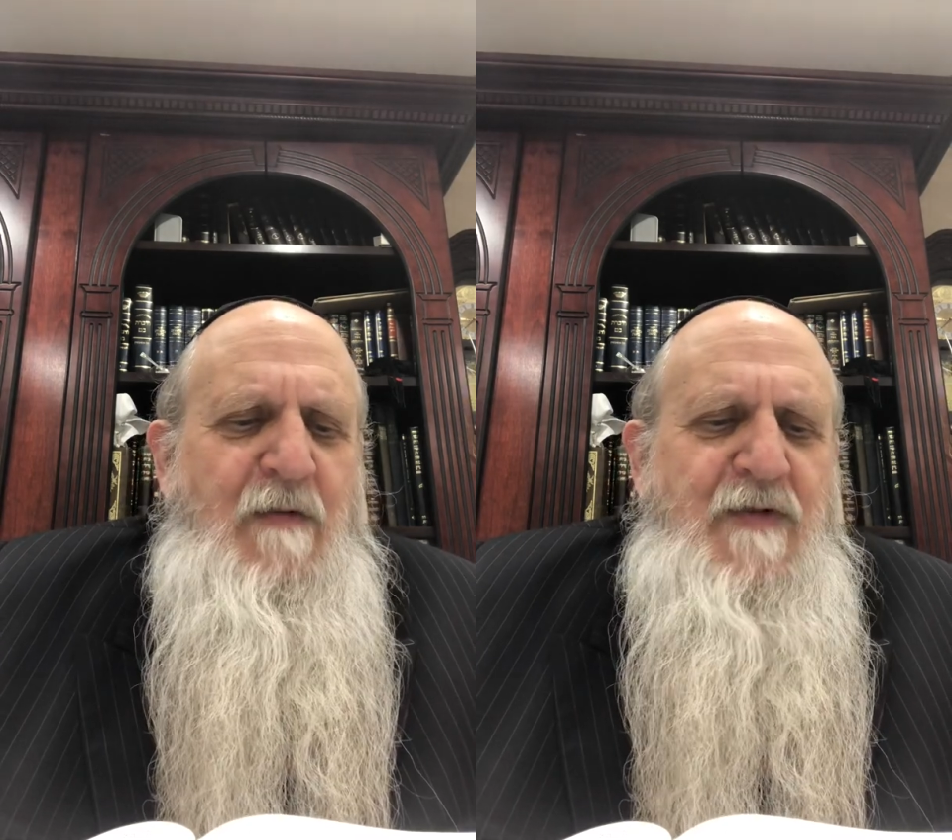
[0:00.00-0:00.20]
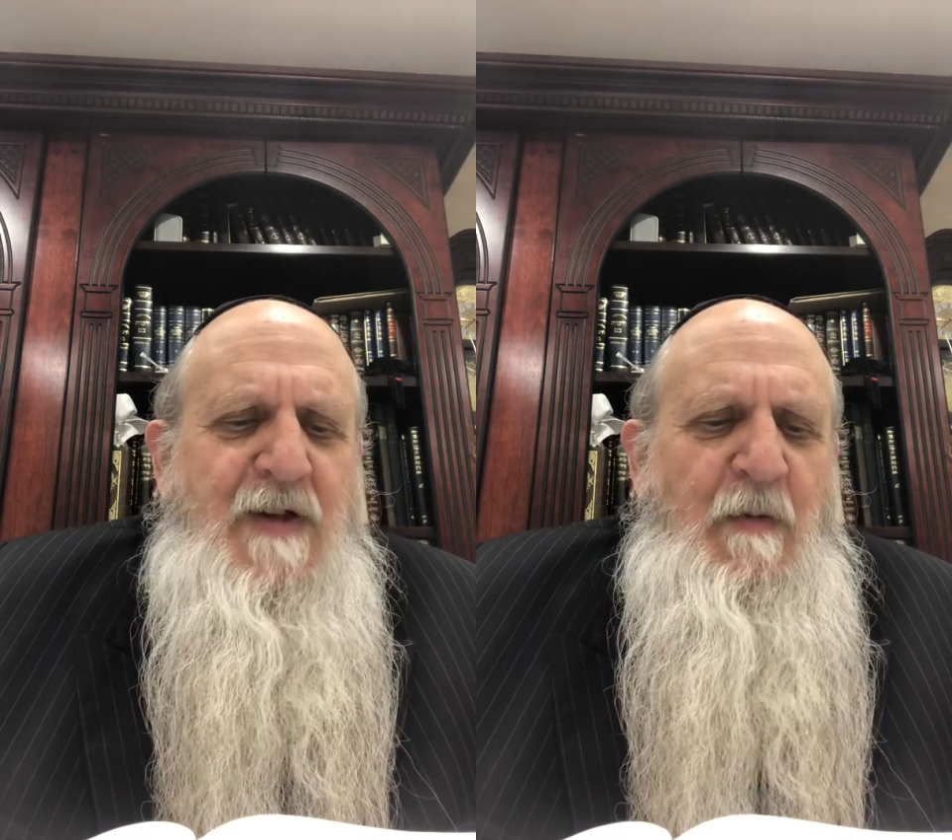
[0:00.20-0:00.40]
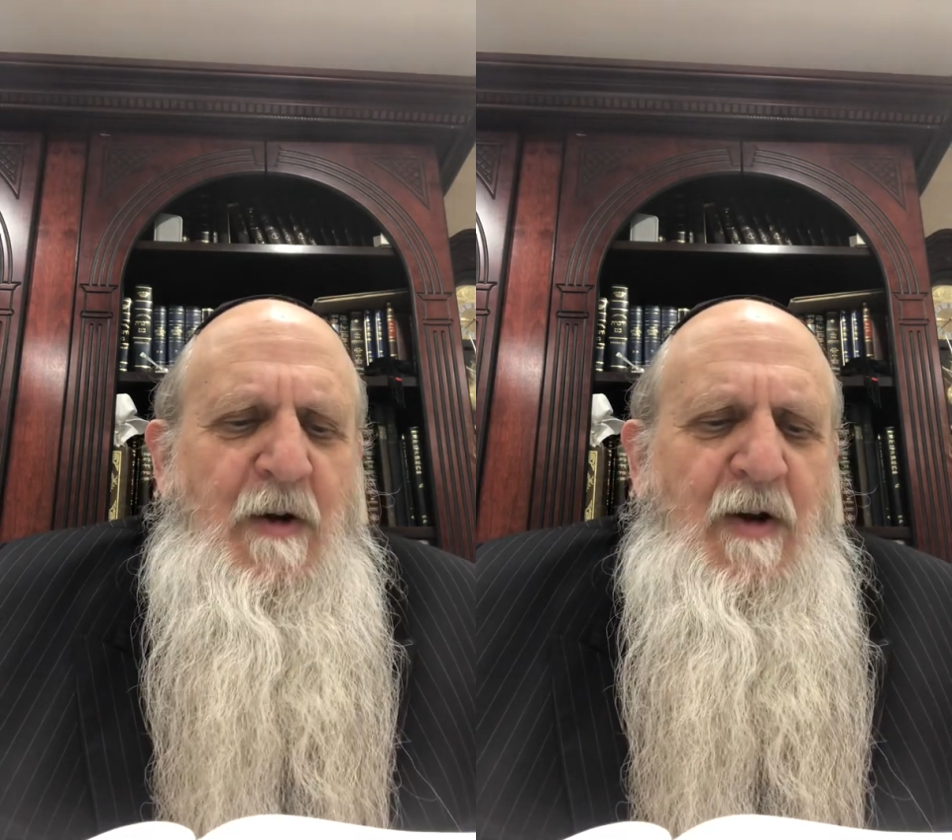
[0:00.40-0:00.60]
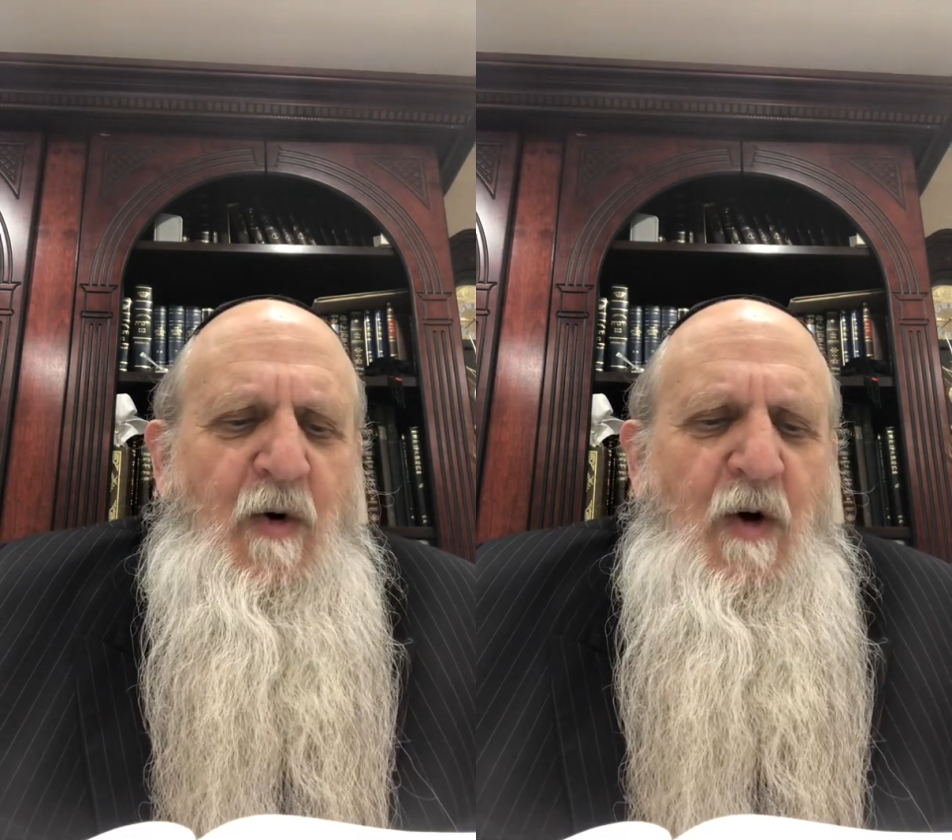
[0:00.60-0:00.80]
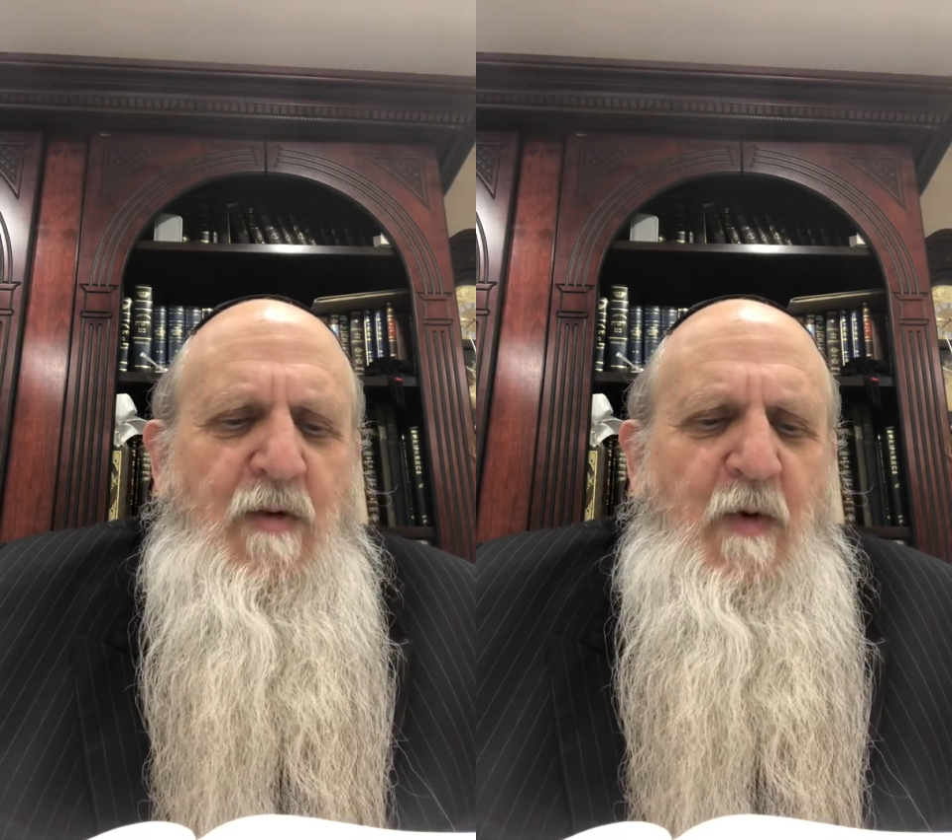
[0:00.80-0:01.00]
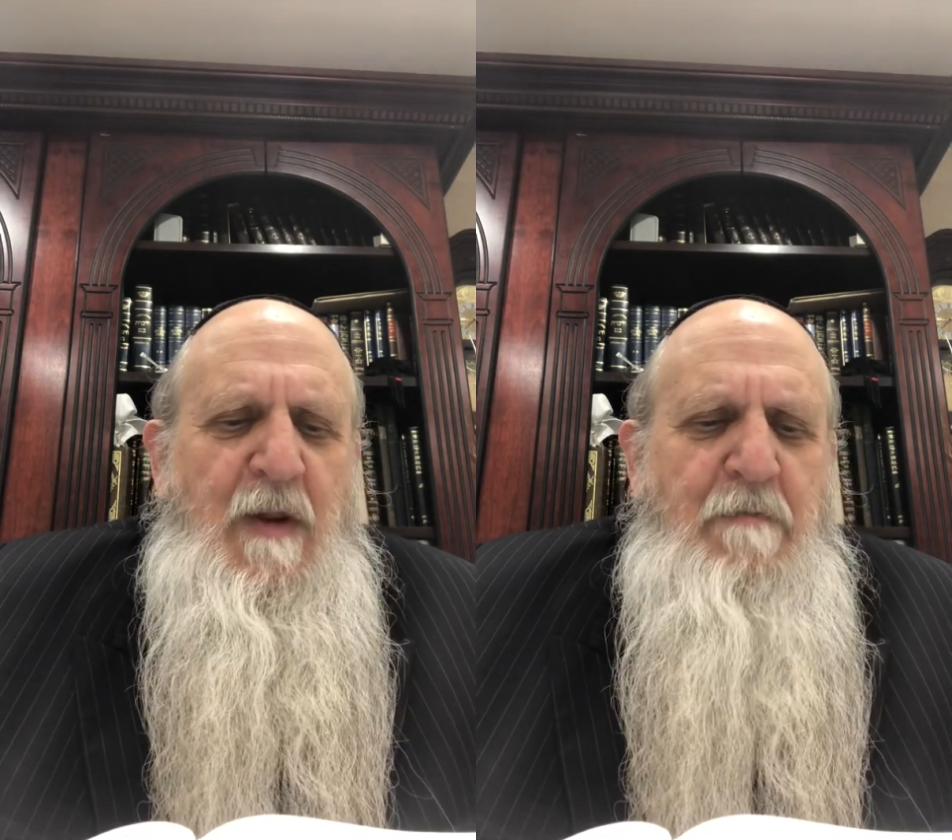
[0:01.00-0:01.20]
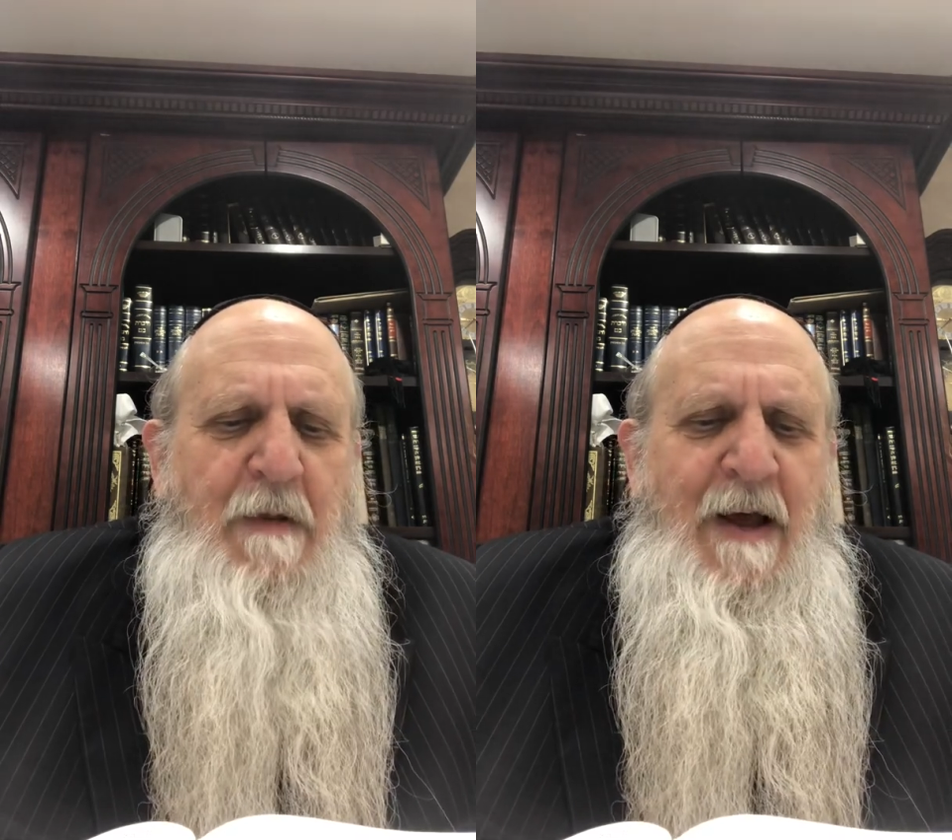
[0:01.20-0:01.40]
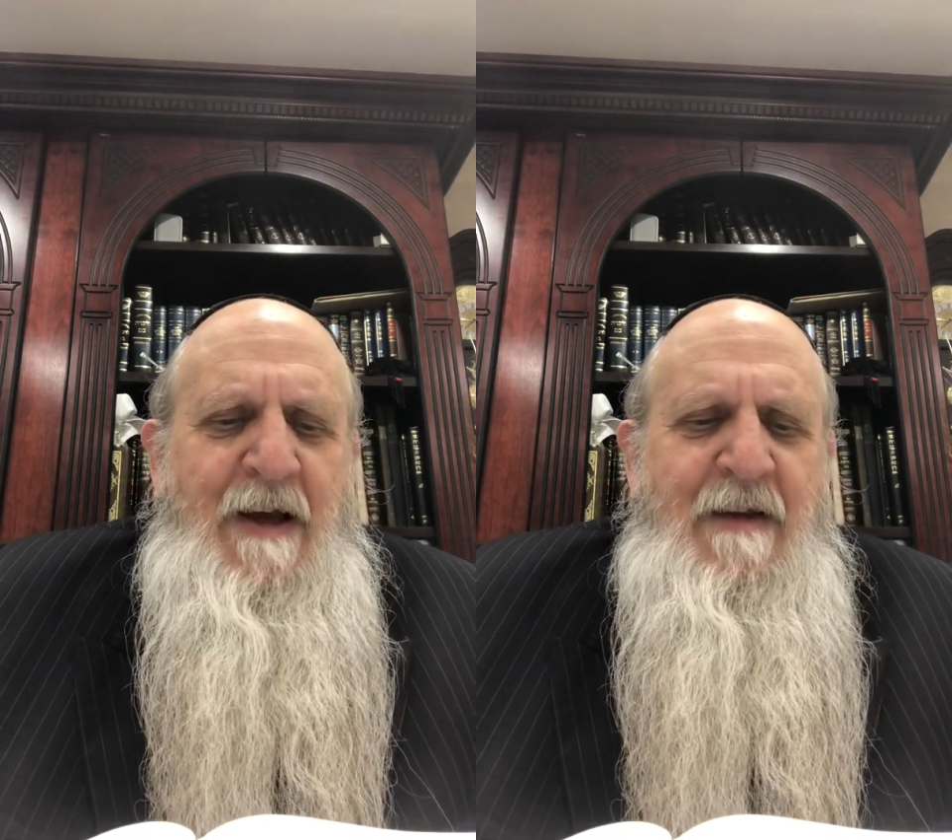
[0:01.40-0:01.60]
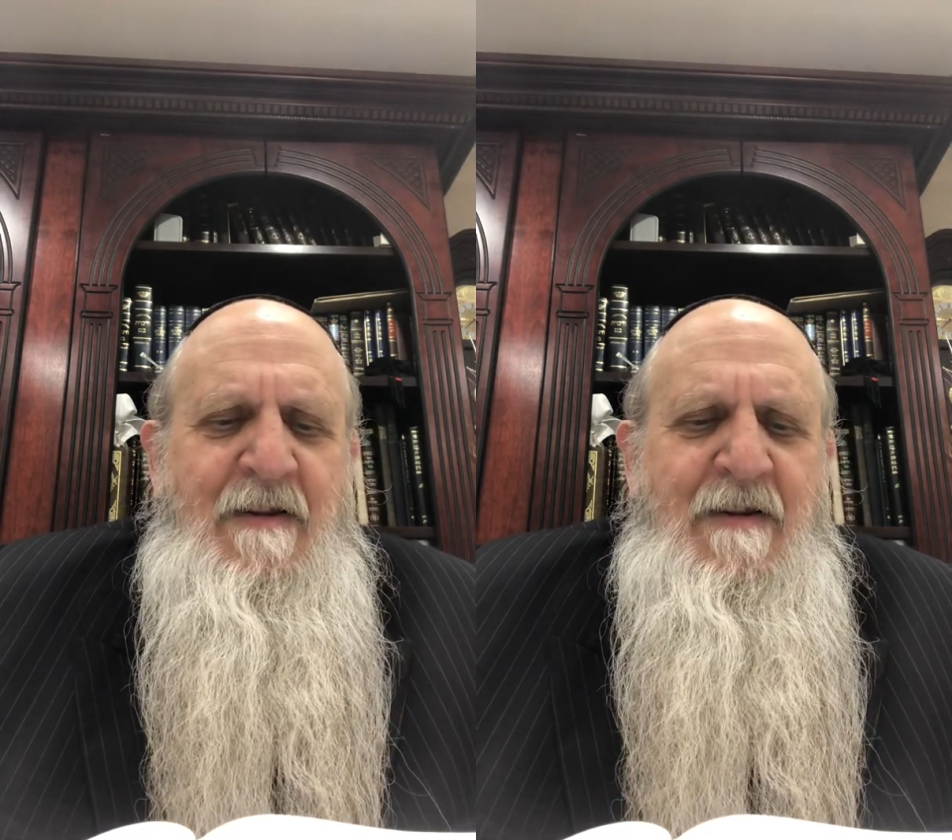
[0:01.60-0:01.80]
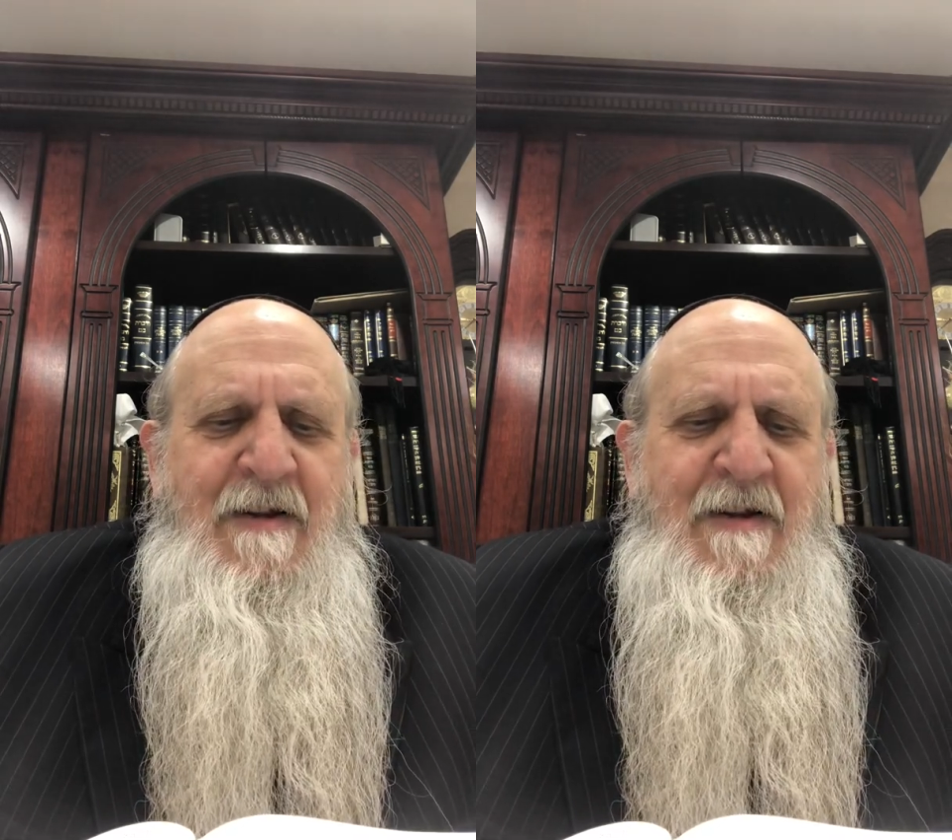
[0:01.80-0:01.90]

if someone called with a plan